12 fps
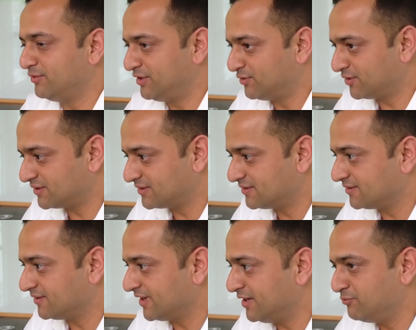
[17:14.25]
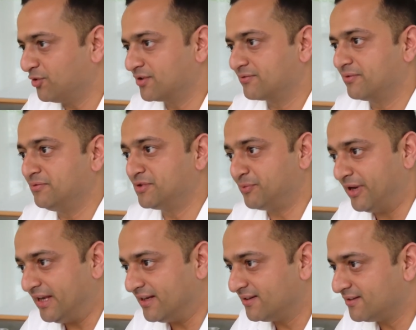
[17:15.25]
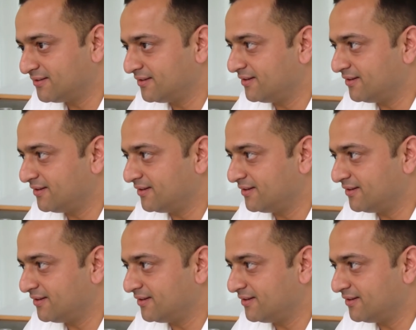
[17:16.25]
we got an importer from Spain.